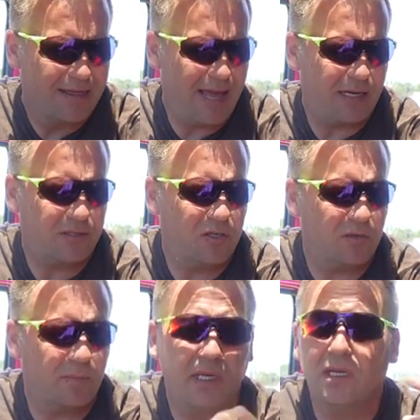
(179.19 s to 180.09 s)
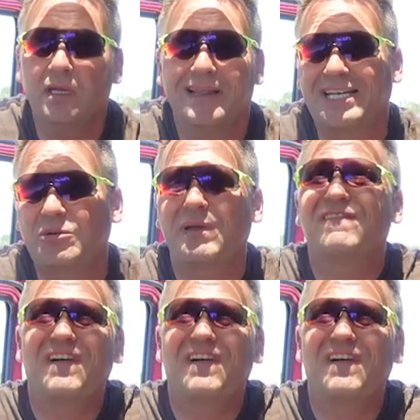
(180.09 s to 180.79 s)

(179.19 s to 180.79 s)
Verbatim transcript: That took me, that took me